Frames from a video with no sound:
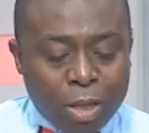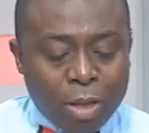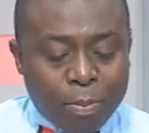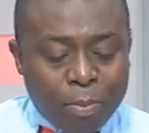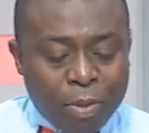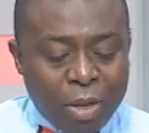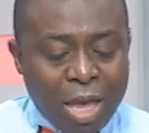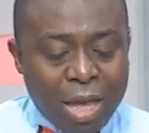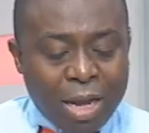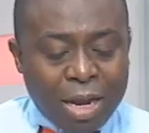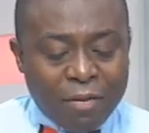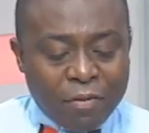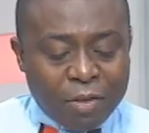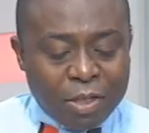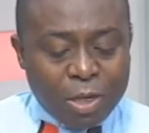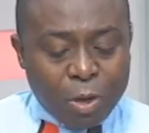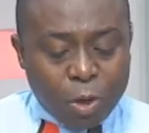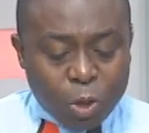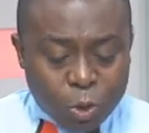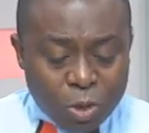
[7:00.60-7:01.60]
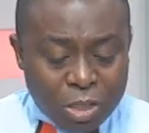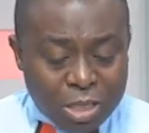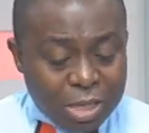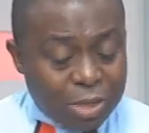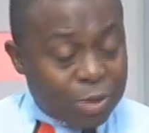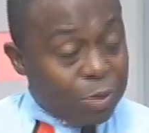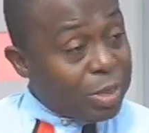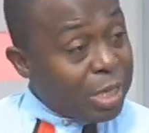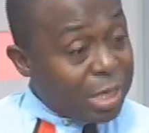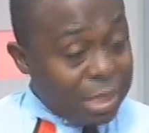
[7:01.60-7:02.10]
BNFT also
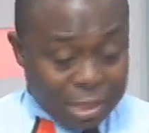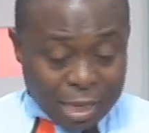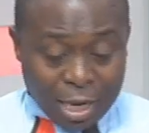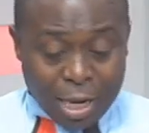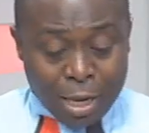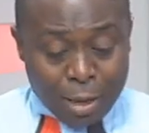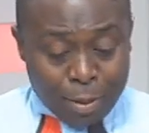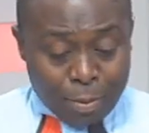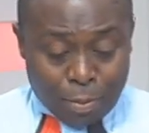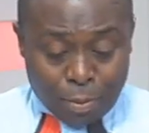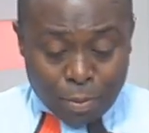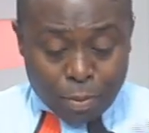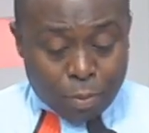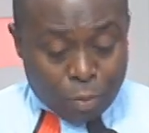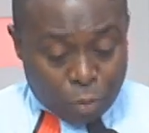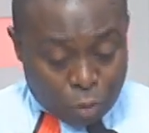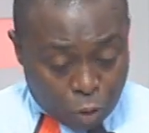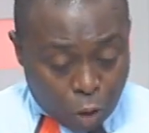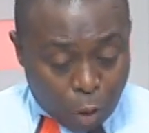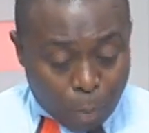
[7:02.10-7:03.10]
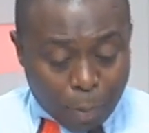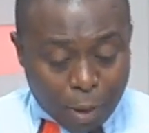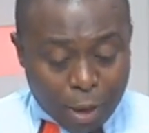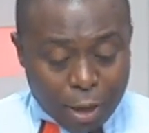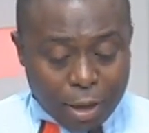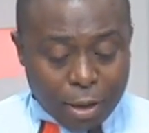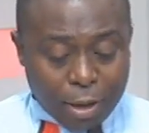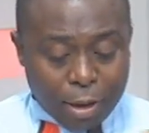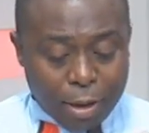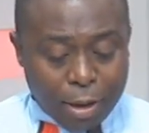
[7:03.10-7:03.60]
deals with the same
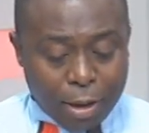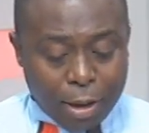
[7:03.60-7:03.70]
topic,